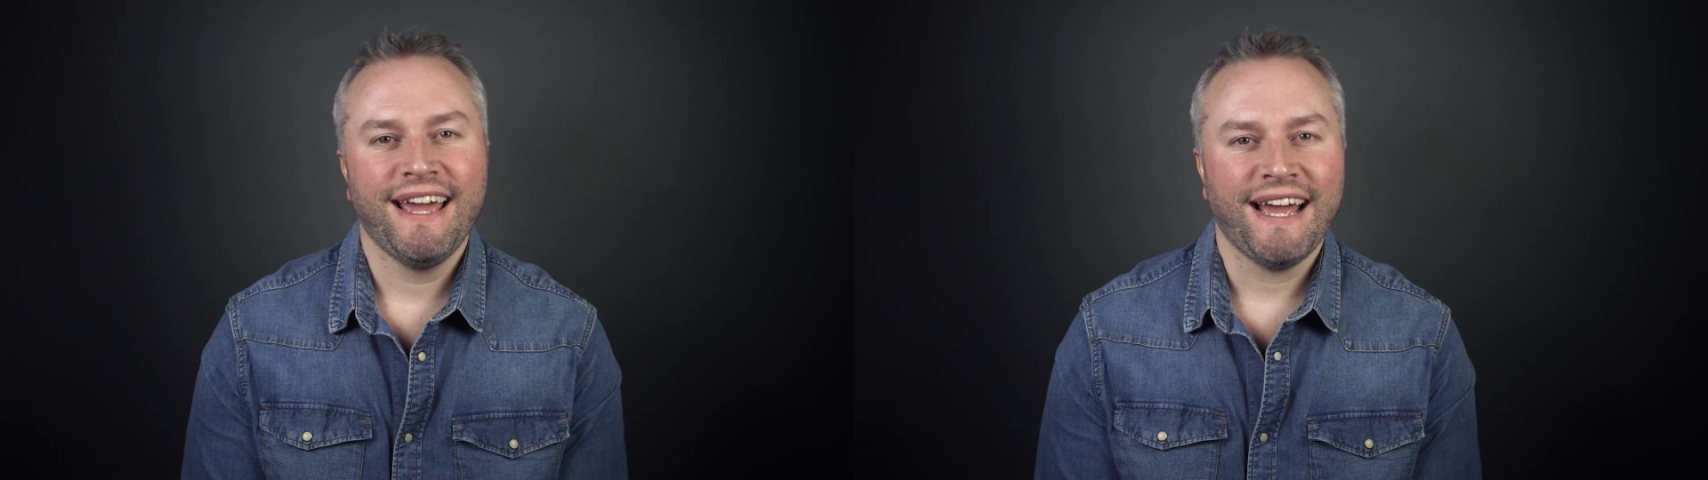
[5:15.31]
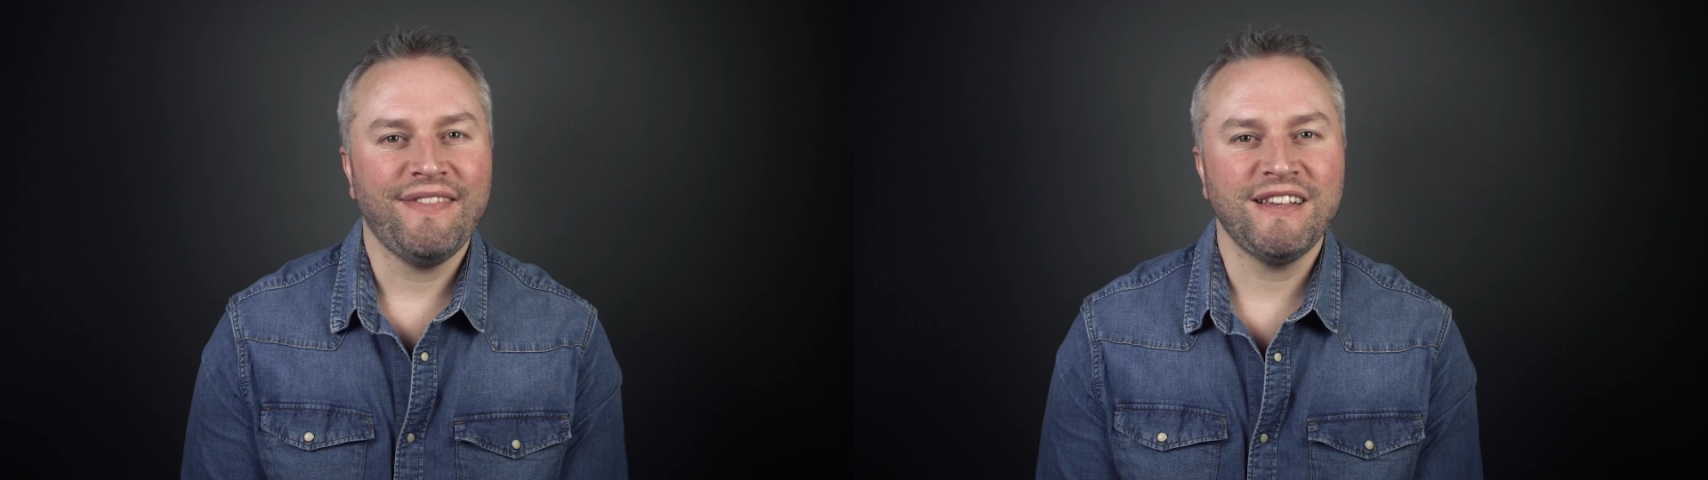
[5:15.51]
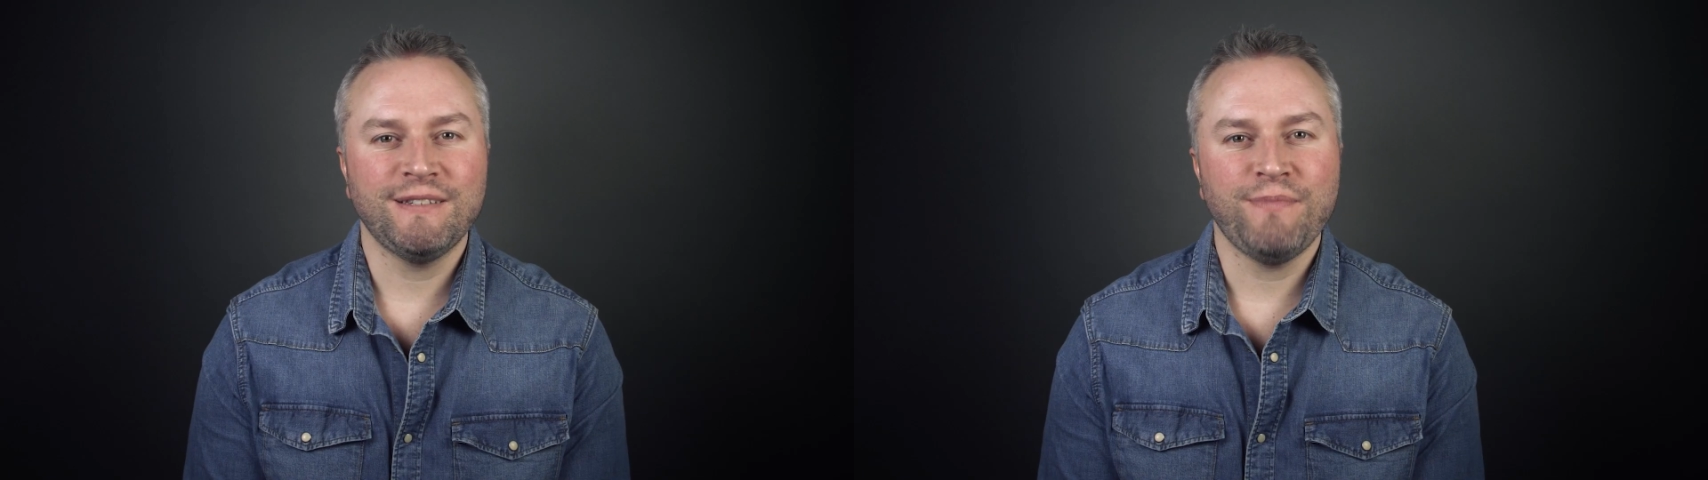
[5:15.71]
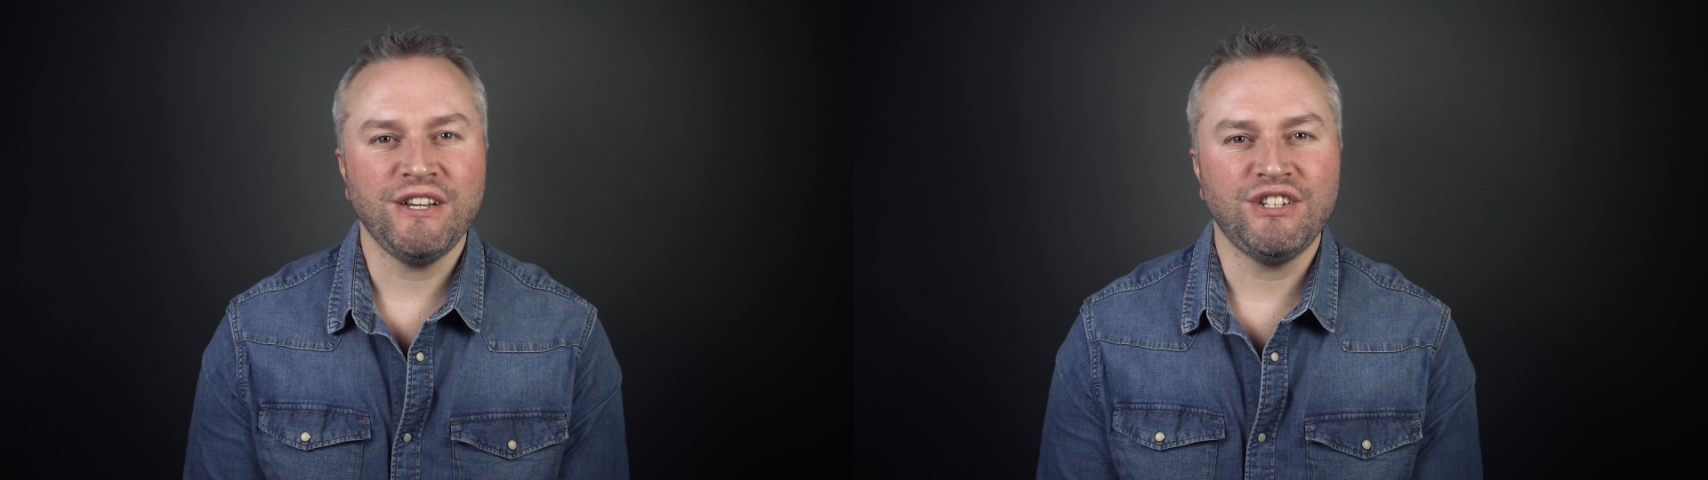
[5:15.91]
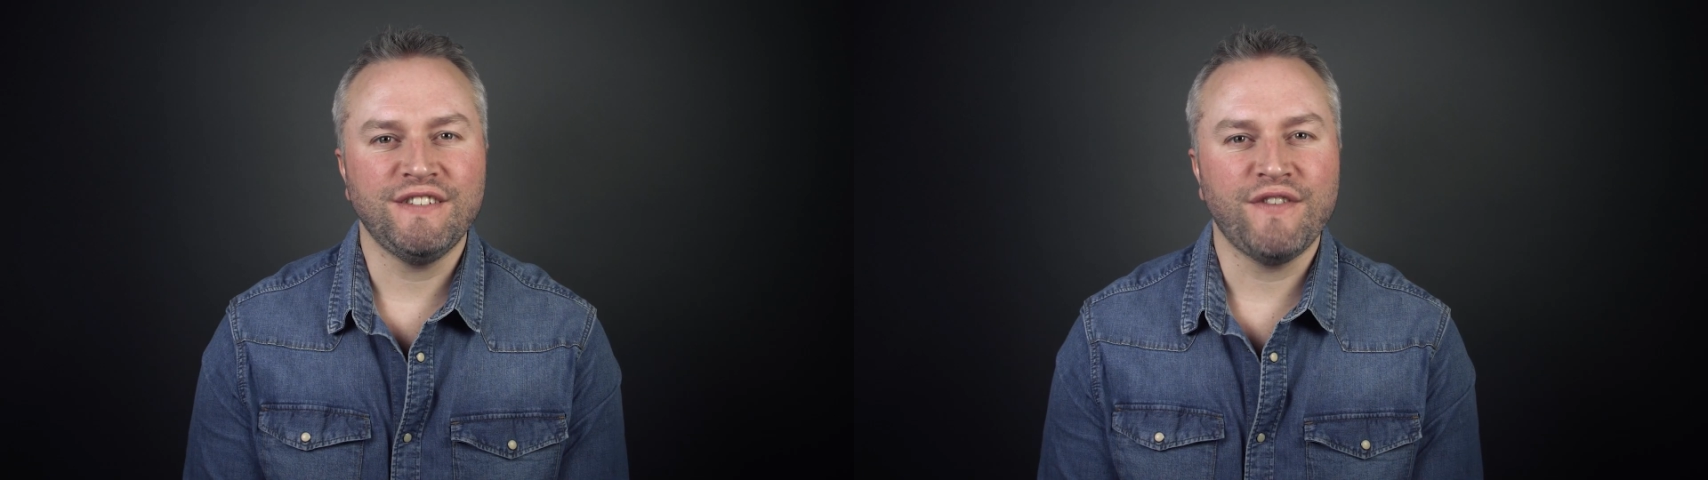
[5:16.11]
and this
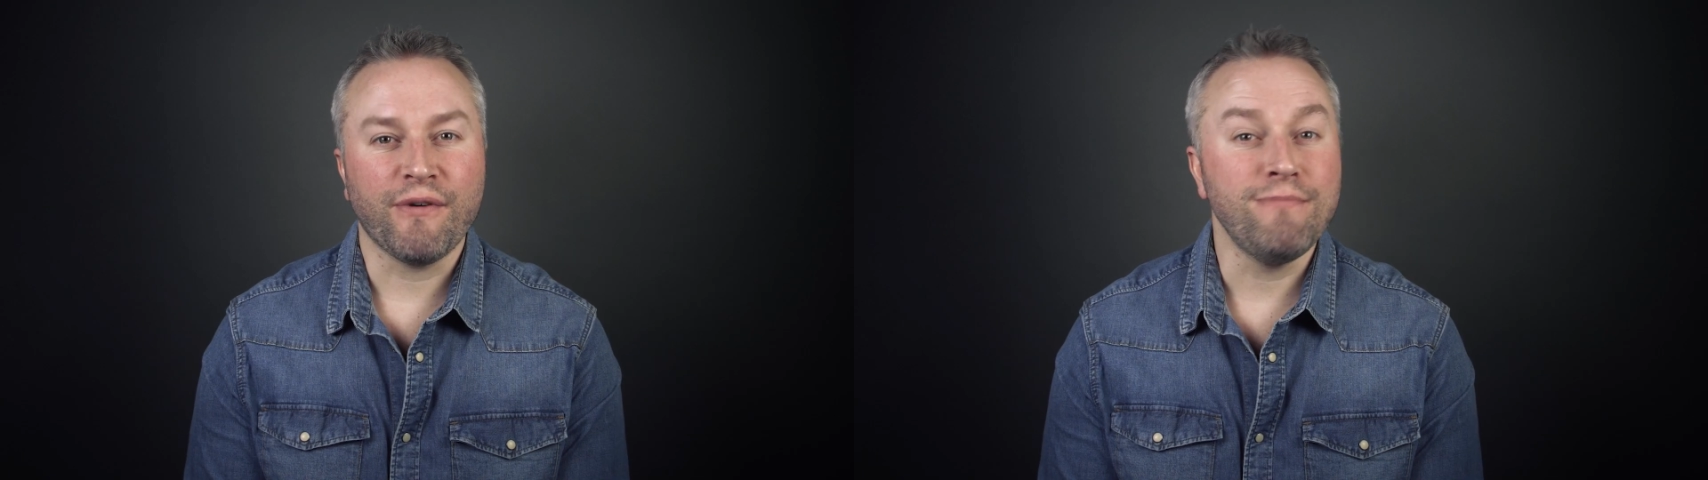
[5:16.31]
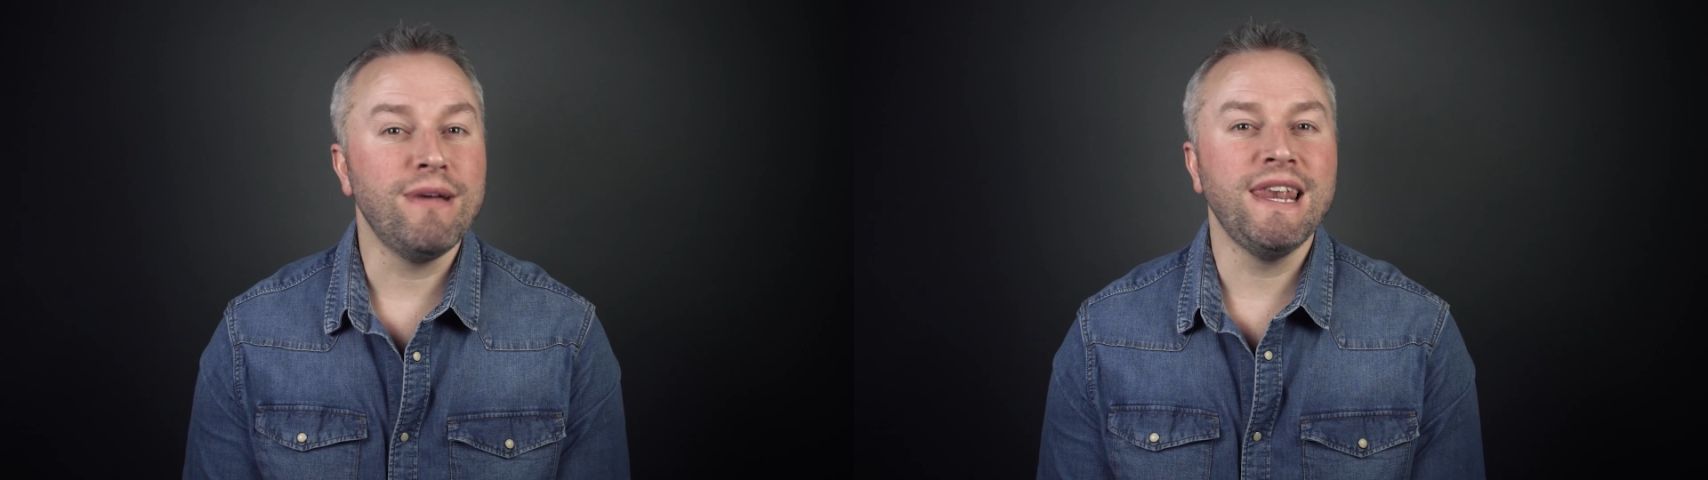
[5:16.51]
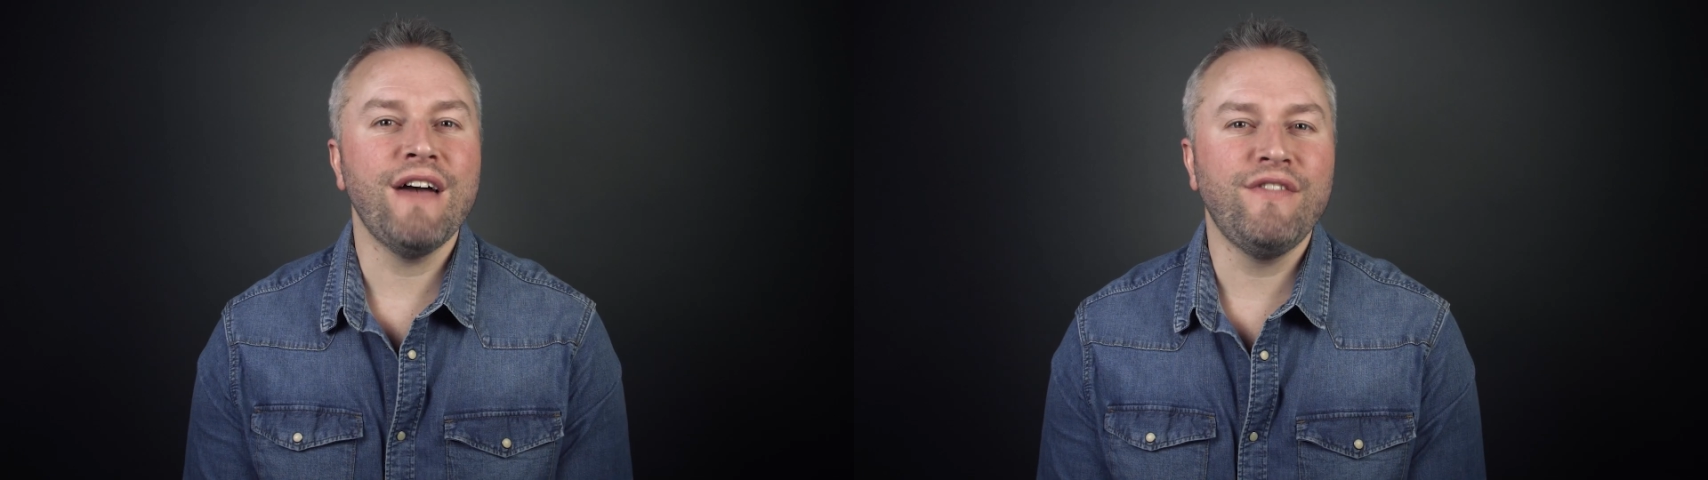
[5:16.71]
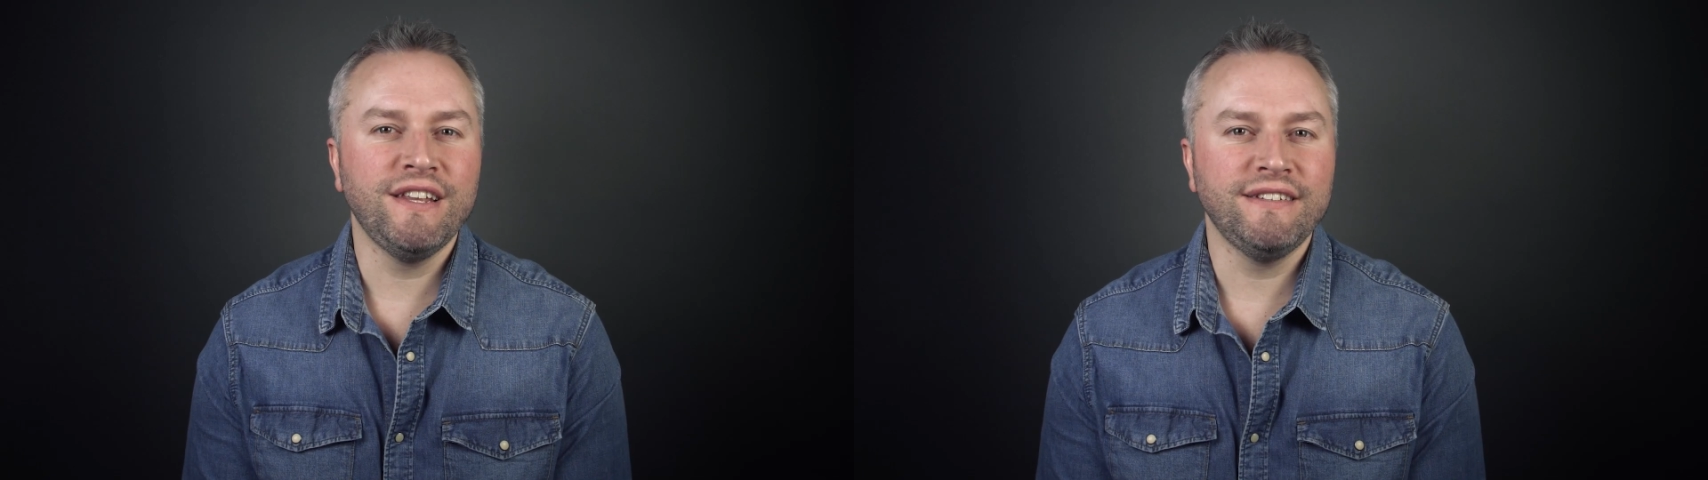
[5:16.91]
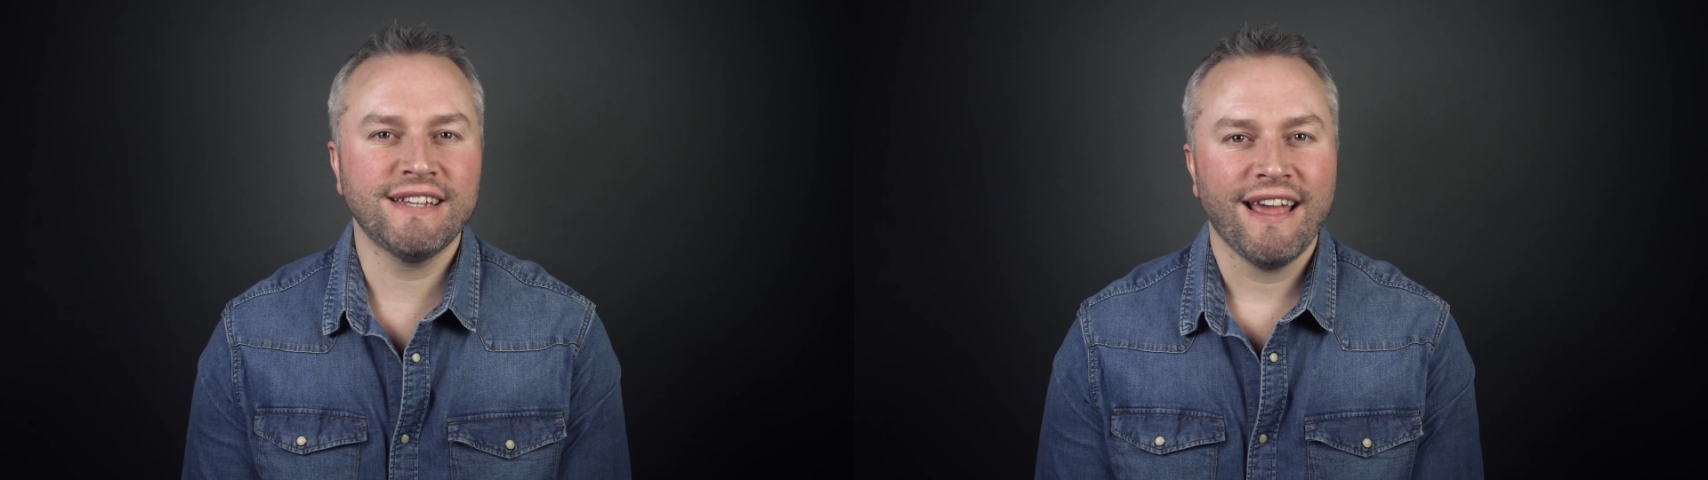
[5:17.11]
speech is very
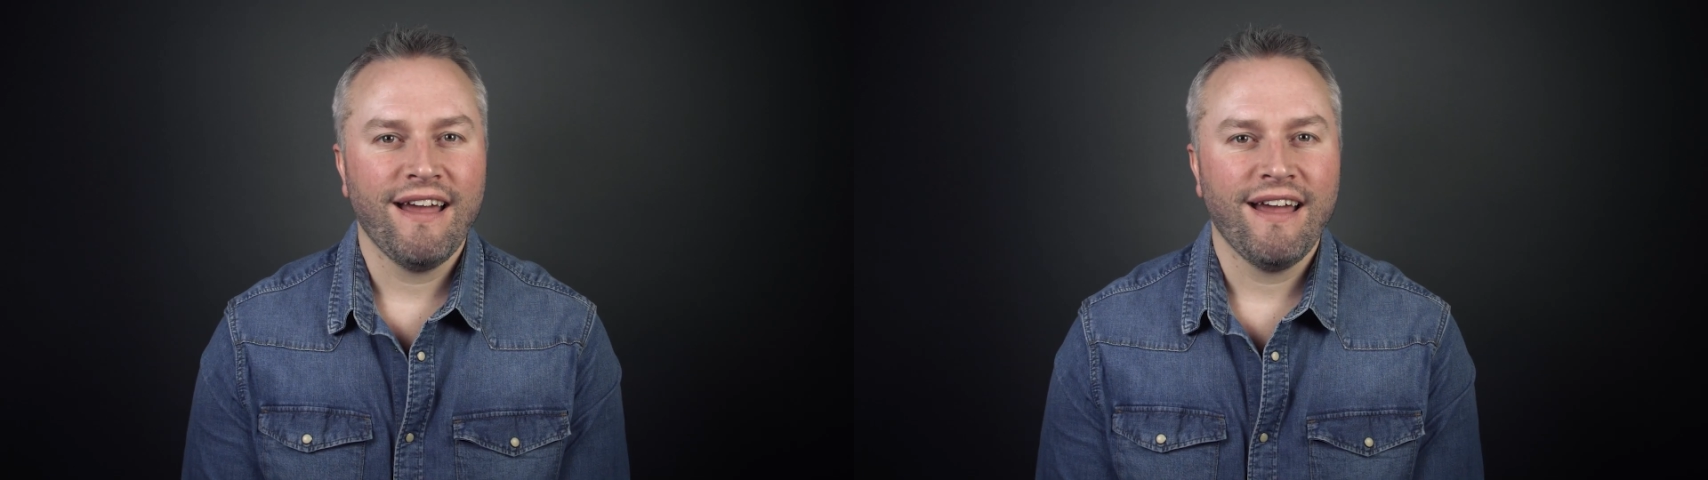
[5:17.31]
malevolent